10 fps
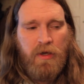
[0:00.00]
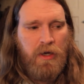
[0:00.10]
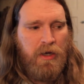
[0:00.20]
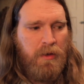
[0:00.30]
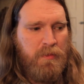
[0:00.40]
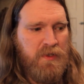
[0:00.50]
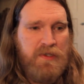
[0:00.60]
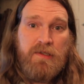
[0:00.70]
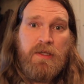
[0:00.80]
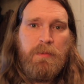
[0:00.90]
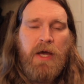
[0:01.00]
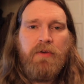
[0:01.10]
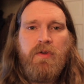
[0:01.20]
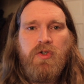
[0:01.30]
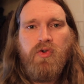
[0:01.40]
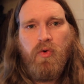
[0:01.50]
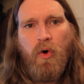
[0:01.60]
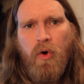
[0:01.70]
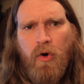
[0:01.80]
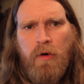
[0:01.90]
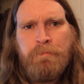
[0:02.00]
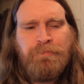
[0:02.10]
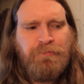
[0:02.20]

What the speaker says: This is the amount of control